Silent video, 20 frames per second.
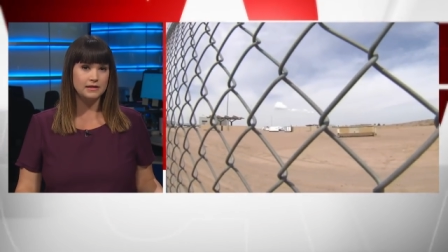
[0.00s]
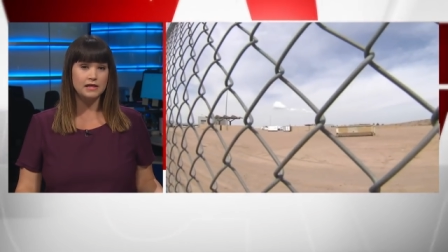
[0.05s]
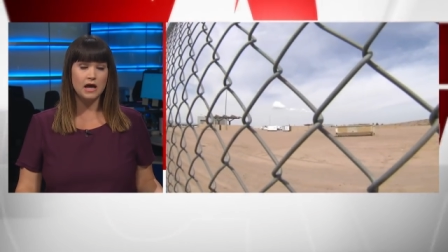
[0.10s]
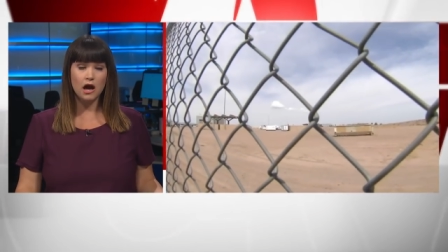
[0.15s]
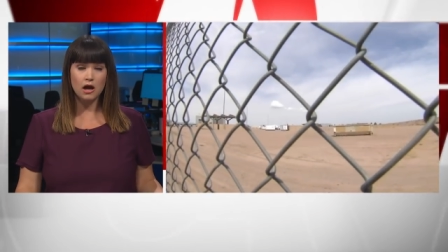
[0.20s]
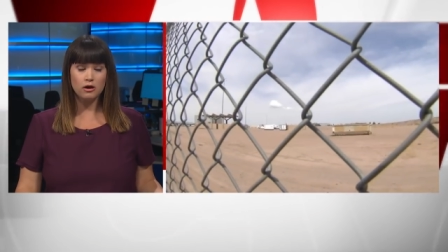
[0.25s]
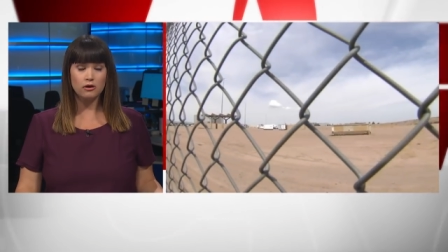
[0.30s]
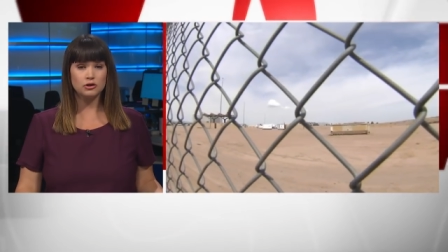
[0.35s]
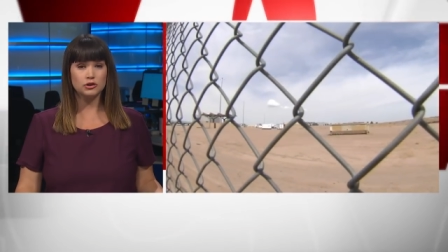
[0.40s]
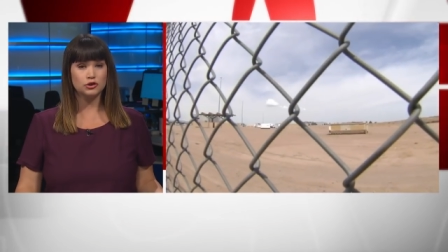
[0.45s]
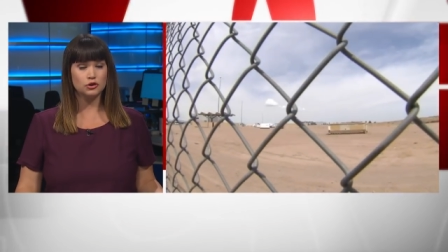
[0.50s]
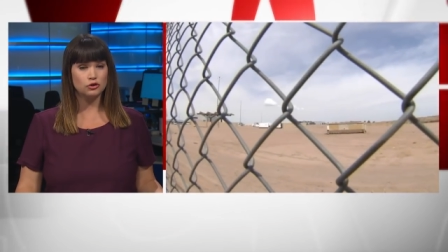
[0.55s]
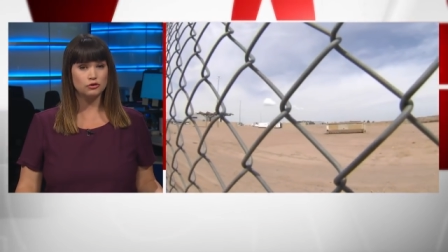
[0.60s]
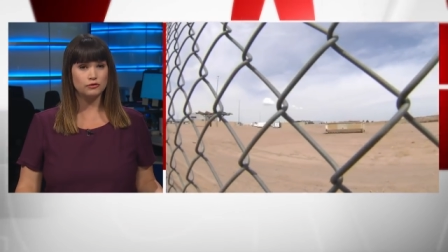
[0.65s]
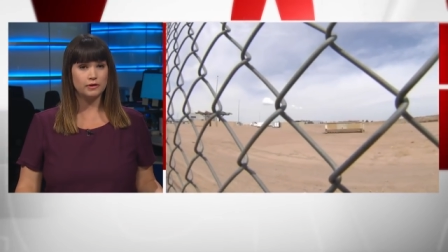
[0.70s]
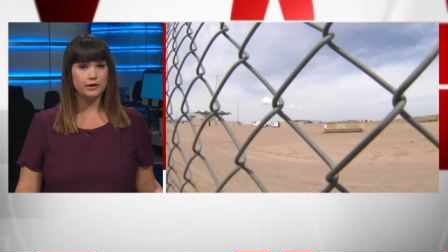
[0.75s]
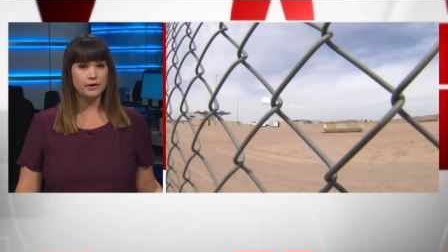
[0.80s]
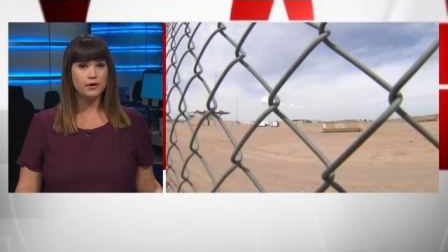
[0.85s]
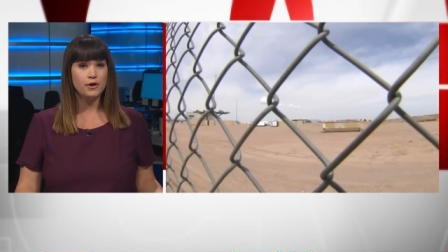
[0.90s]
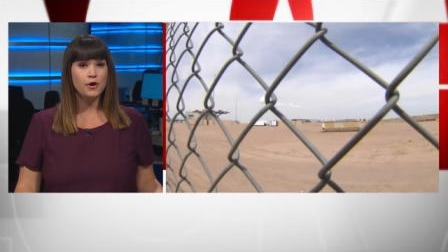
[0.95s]
younger
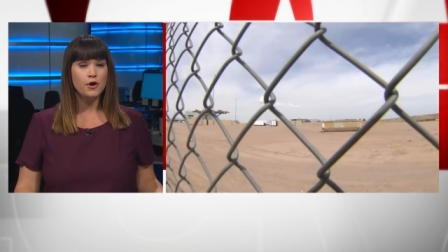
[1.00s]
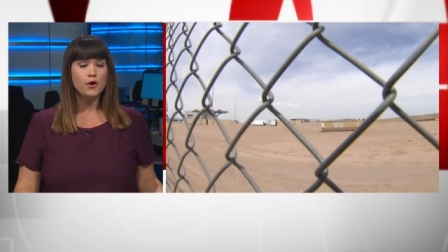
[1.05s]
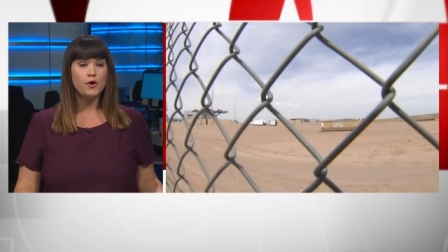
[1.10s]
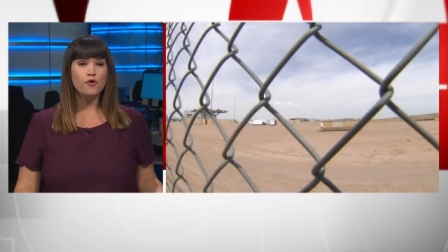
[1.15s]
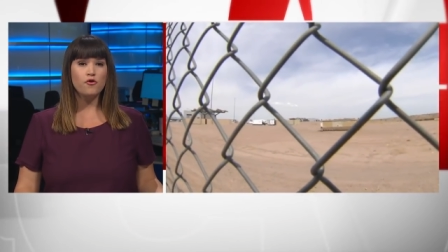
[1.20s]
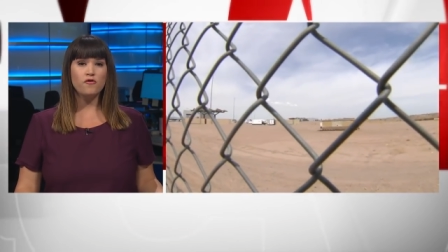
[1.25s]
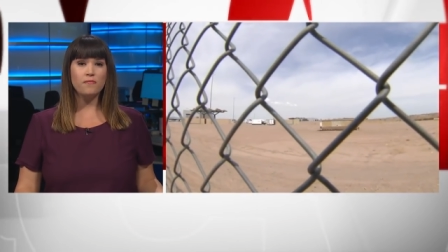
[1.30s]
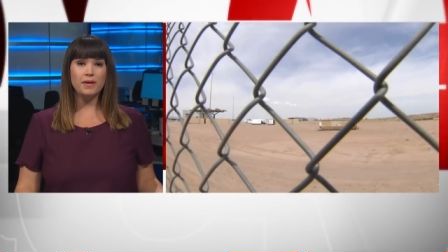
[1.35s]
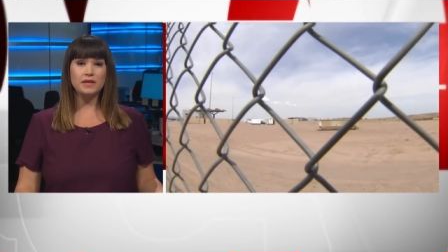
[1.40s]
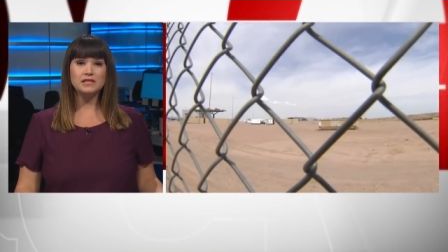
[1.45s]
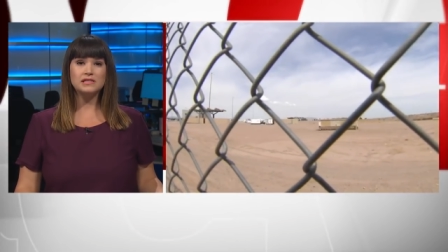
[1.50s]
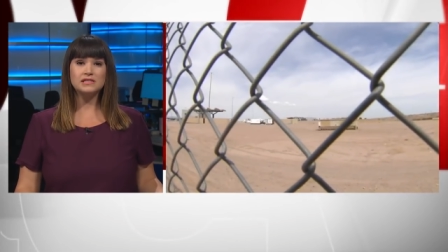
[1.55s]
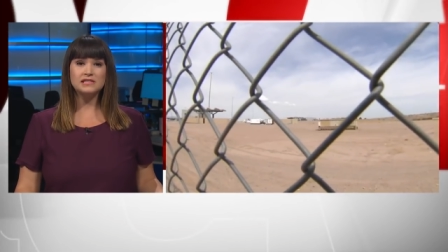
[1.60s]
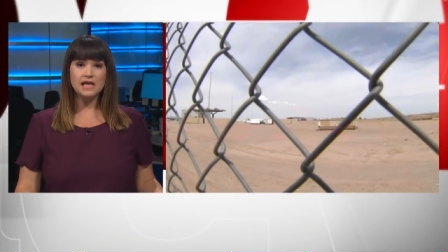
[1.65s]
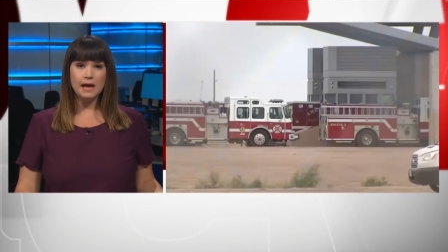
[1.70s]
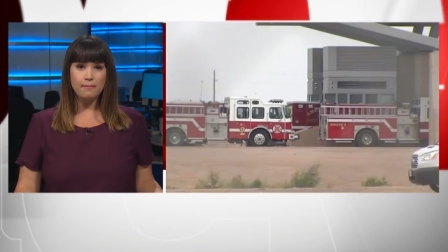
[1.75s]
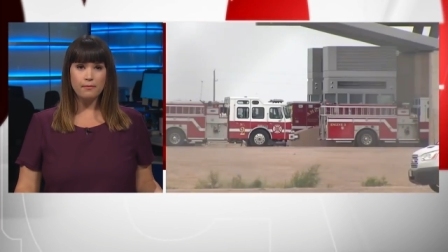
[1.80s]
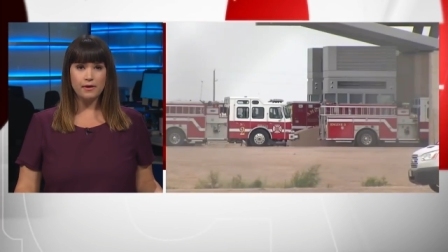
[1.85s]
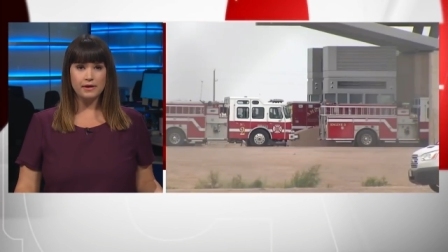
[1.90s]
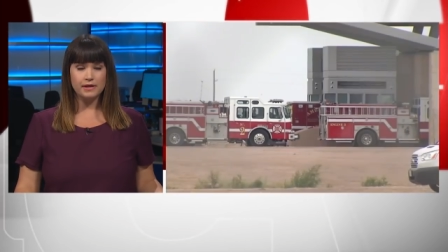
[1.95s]
children who have been
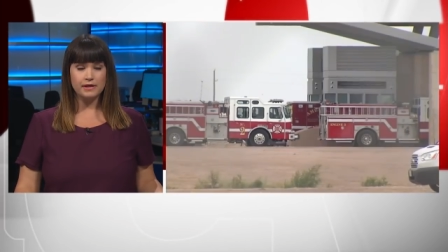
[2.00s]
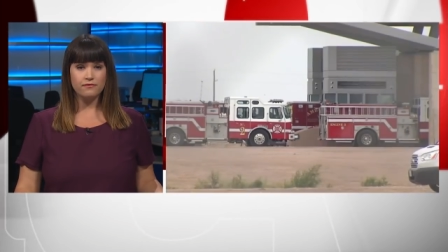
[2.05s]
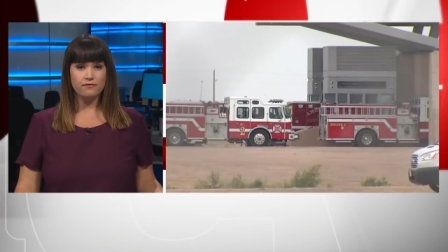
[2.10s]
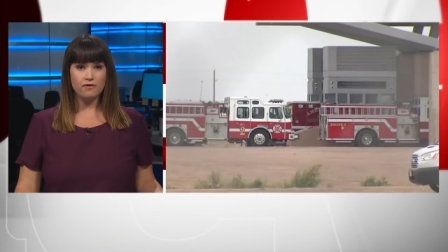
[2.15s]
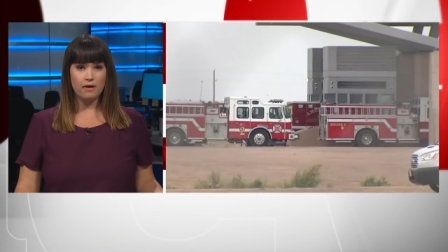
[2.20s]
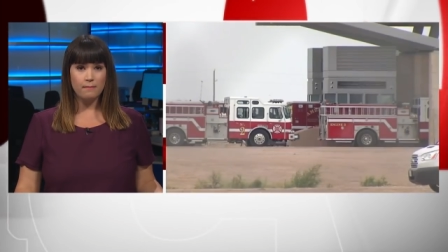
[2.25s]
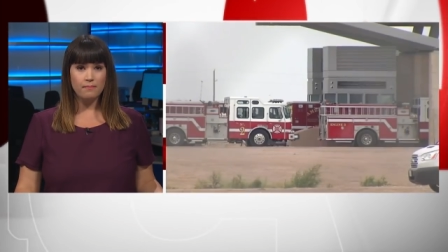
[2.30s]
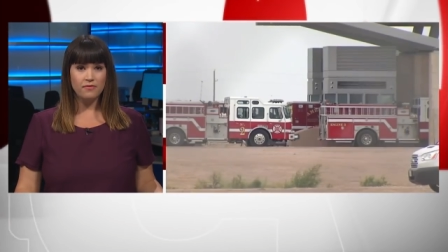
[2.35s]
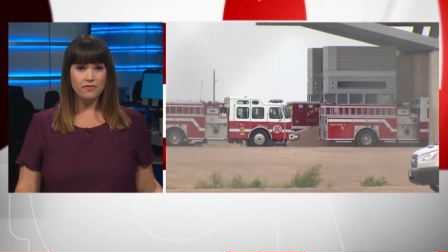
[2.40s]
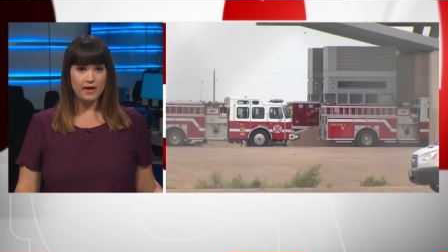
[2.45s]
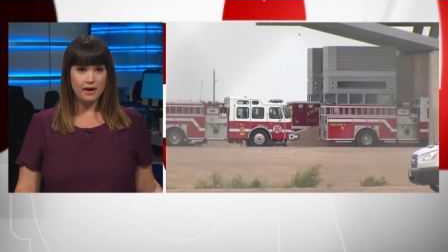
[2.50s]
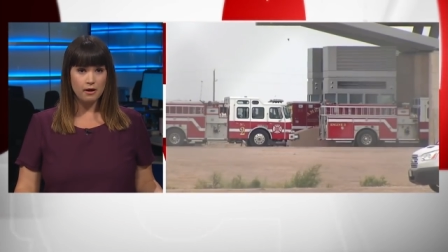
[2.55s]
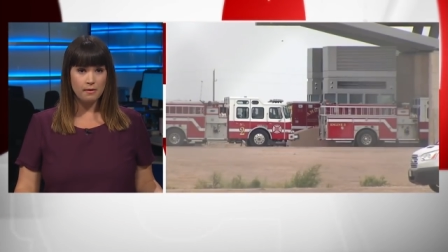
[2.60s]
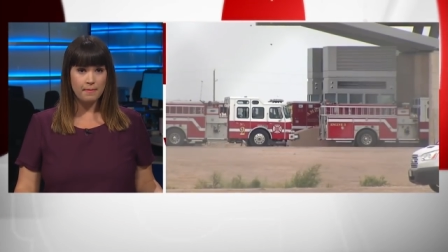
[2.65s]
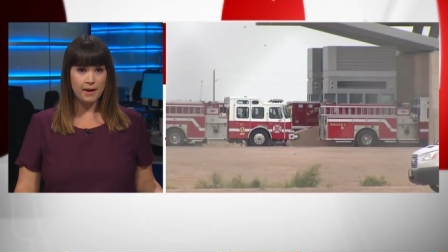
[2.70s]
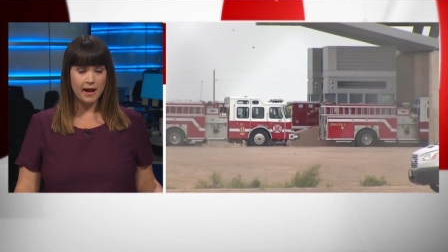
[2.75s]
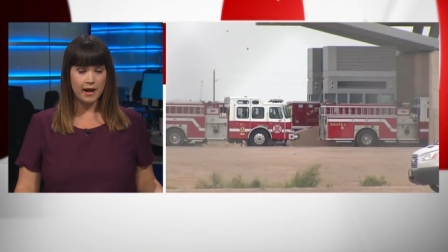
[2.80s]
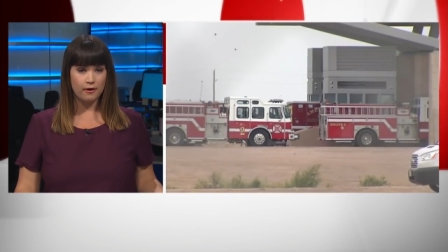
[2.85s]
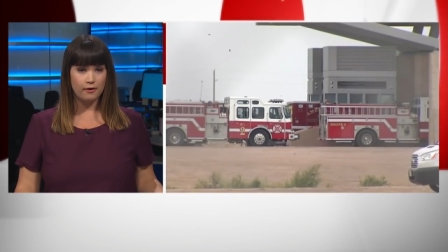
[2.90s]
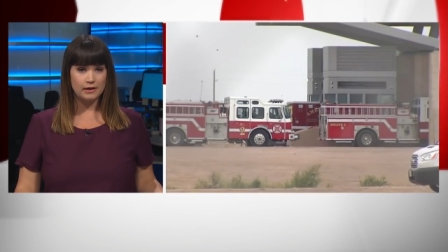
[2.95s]
separated from their
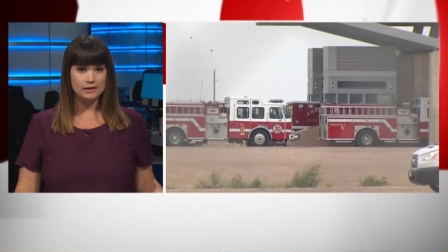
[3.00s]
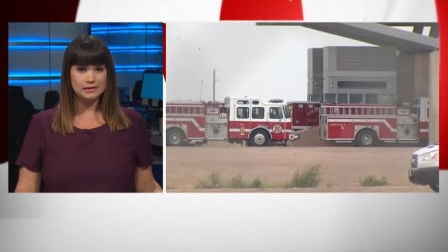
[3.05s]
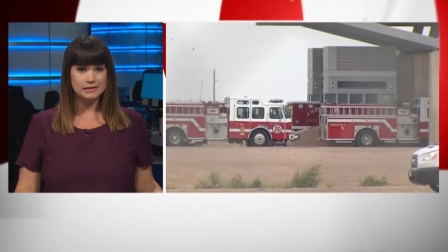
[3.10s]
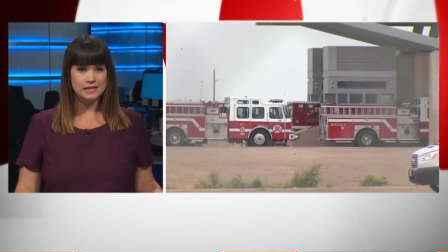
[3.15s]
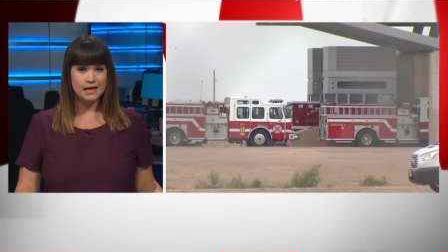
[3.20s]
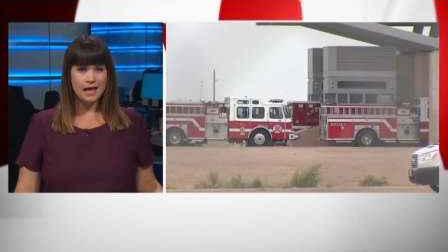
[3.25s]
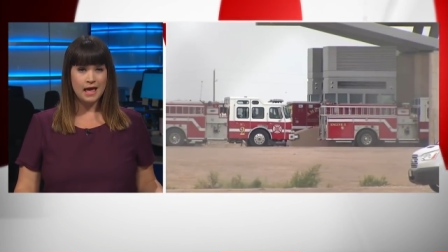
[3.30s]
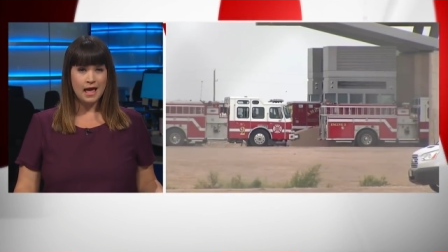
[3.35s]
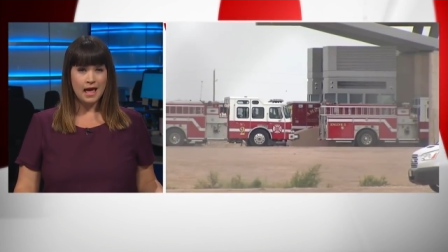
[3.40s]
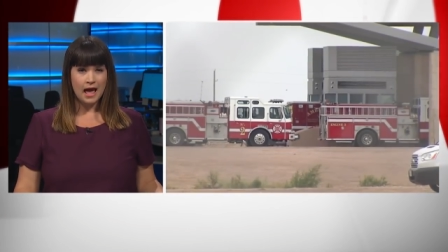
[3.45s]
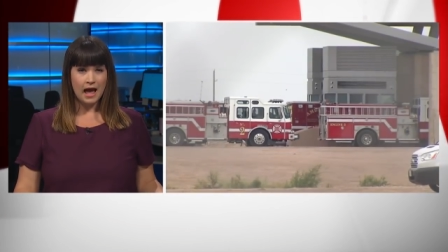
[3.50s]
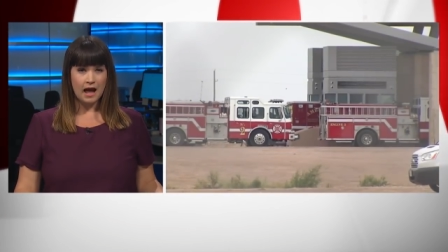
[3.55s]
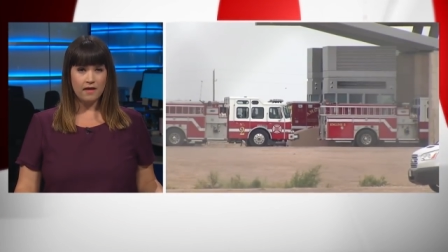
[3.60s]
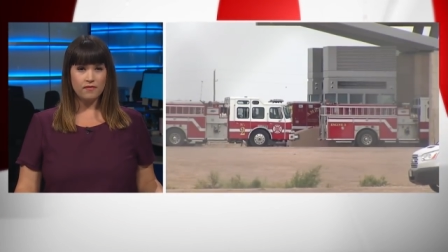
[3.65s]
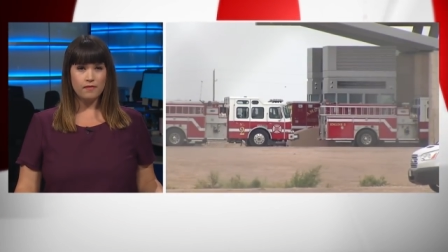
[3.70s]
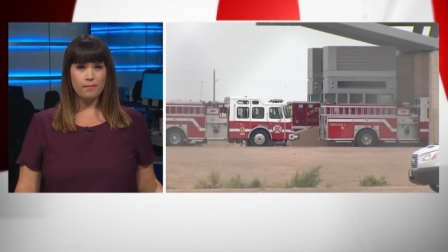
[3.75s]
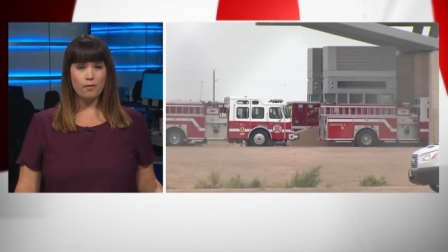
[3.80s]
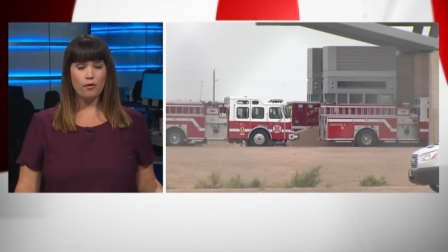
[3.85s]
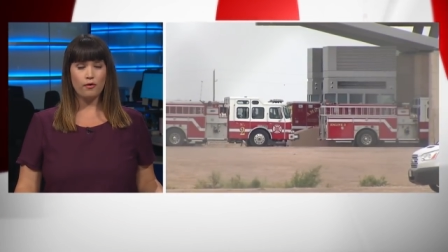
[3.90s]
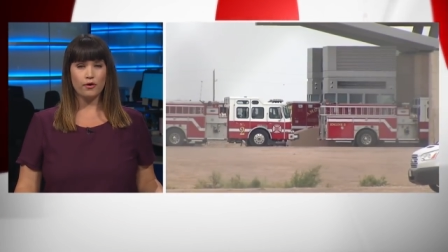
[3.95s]
parents at
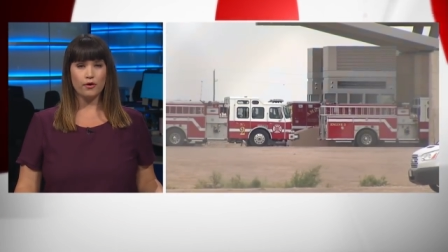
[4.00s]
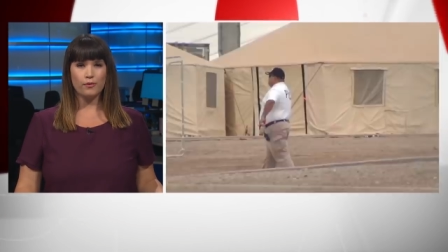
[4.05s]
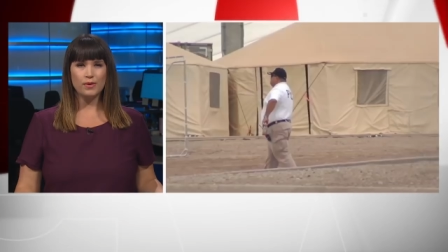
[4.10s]
the border.